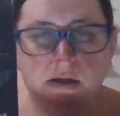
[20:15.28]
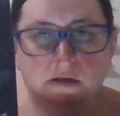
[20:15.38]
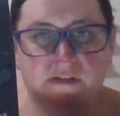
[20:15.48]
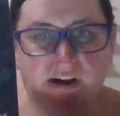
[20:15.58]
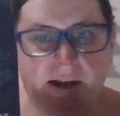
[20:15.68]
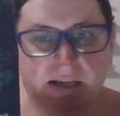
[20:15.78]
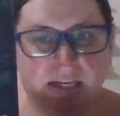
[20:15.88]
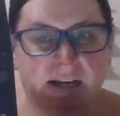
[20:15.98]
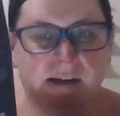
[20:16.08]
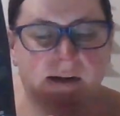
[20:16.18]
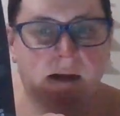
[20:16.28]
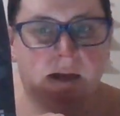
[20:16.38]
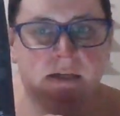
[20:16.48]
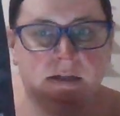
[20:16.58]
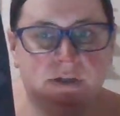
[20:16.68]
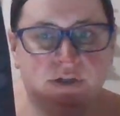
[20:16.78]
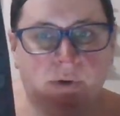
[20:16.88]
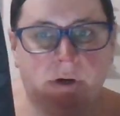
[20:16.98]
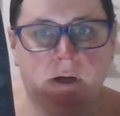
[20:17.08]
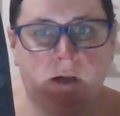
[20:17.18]
The very nice kit. I did a
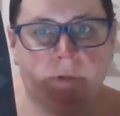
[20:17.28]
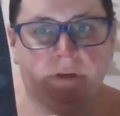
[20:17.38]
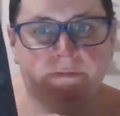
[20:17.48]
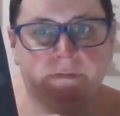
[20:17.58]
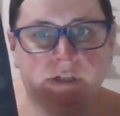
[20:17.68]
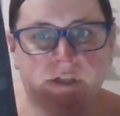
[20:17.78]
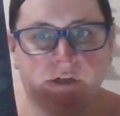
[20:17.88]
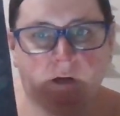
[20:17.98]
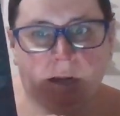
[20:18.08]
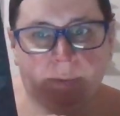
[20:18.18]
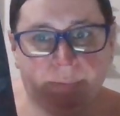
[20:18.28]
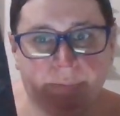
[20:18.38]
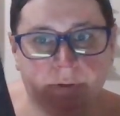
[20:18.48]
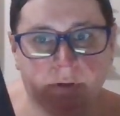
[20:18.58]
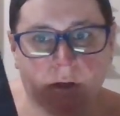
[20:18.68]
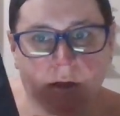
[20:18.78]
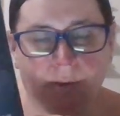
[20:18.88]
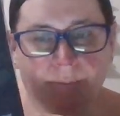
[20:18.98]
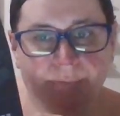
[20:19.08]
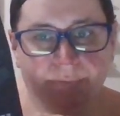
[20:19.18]
short on my Instagram
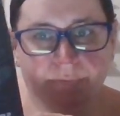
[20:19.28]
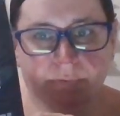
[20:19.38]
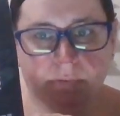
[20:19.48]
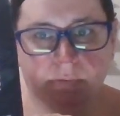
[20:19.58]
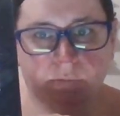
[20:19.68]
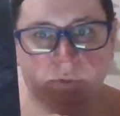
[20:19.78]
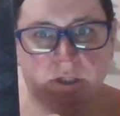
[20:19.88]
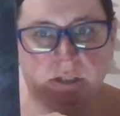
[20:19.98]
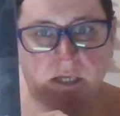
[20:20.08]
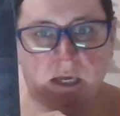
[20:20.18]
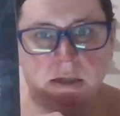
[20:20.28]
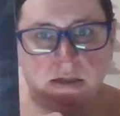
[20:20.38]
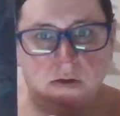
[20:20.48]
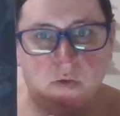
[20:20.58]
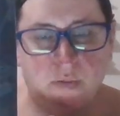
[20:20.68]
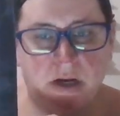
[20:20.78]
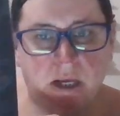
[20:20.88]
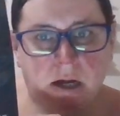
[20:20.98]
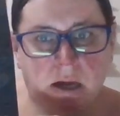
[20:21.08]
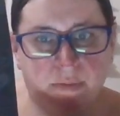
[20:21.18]
with this kit,
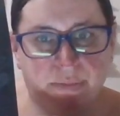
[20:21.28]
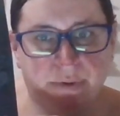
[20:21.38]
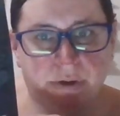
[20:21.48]
opening it up.